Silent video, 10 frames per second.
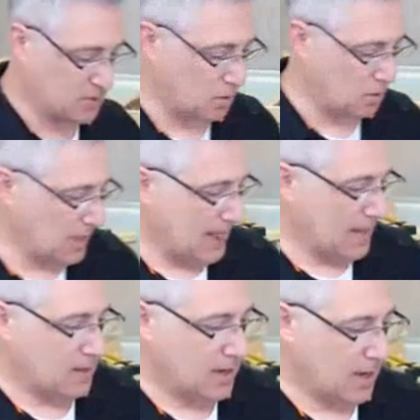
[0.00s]
So
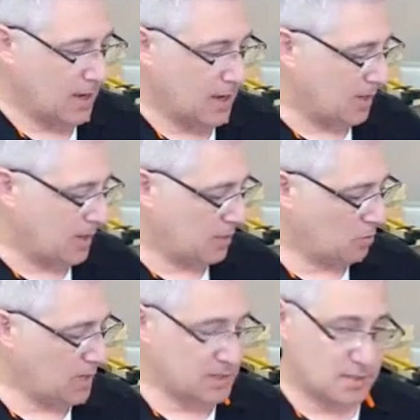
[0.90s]
I
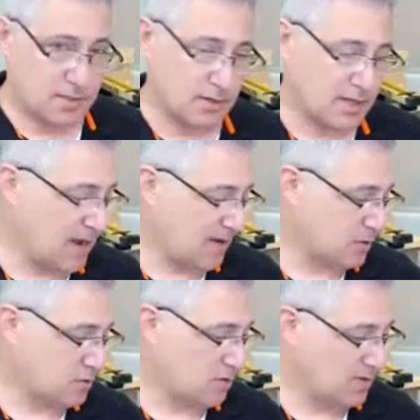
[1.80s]
don't necessarily have
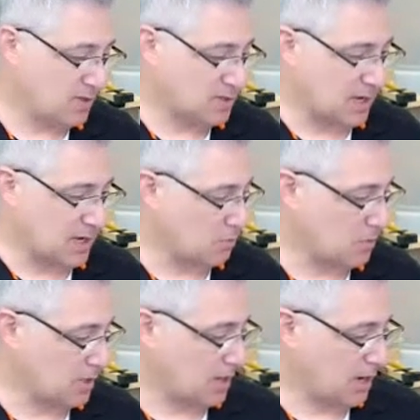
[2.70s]
to survey the second
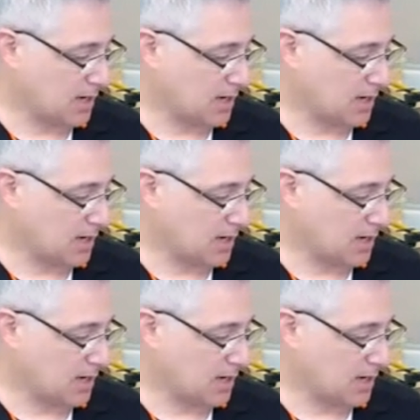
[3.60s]
one in.